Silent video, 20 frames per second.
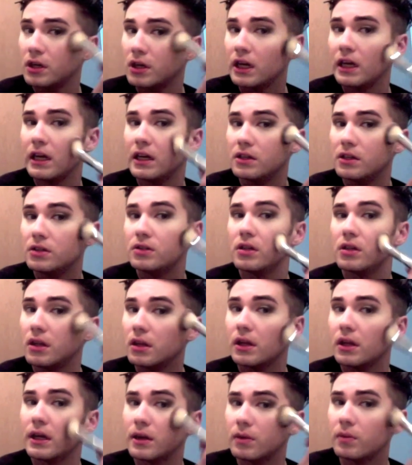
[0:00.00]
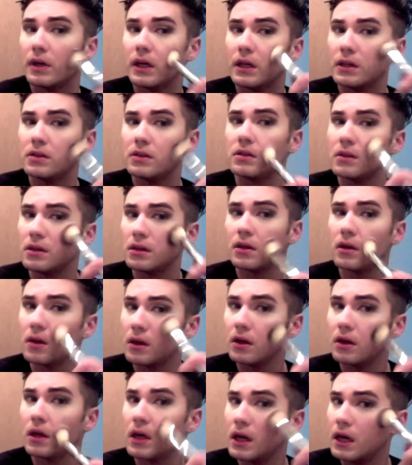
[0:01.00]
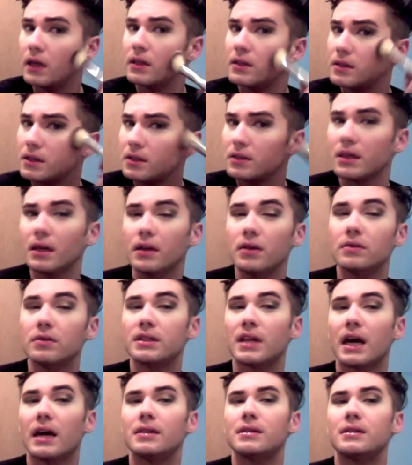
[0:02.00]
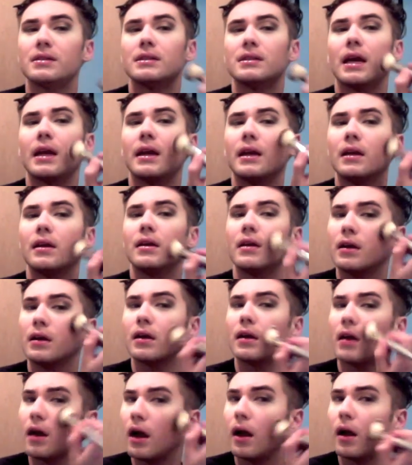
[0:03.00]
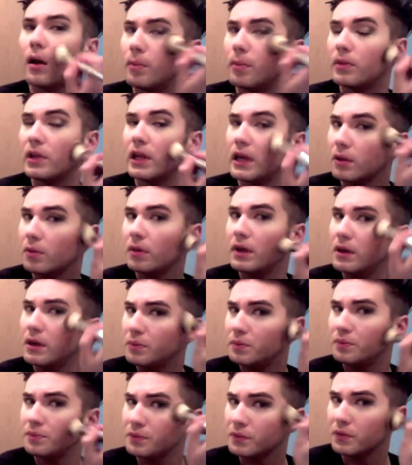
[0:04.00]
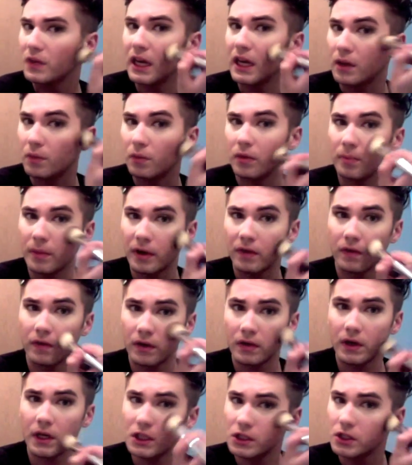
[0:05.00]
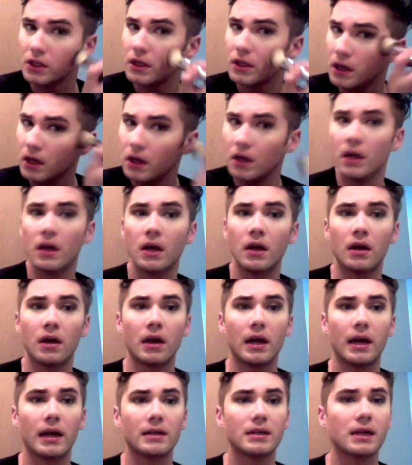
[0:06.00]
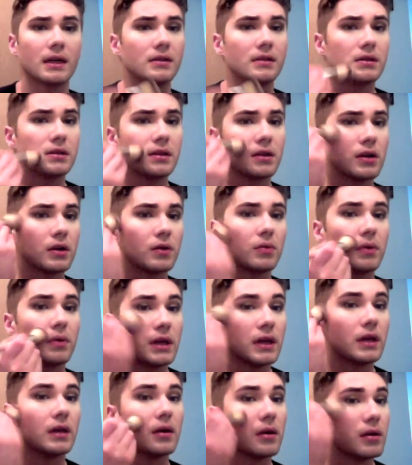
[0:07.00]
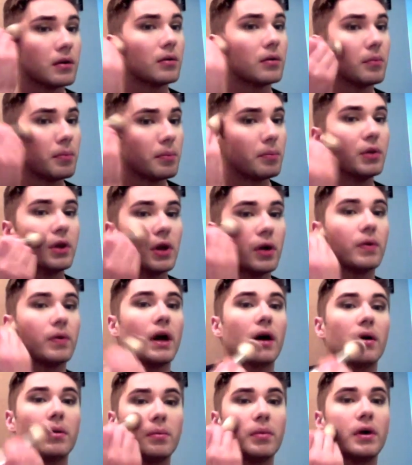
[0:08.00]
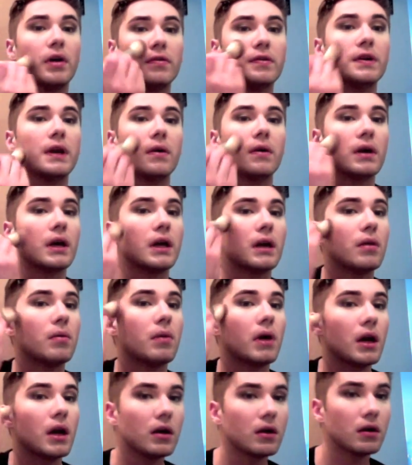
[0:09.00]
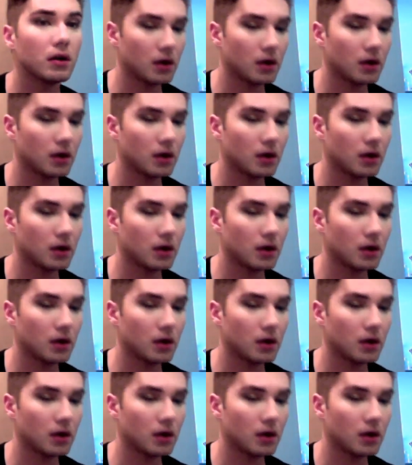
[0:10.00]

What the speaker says: into the liquids. And since I use that setting liquid in with my foundation, it tends to look really blown out and buffed out anyway.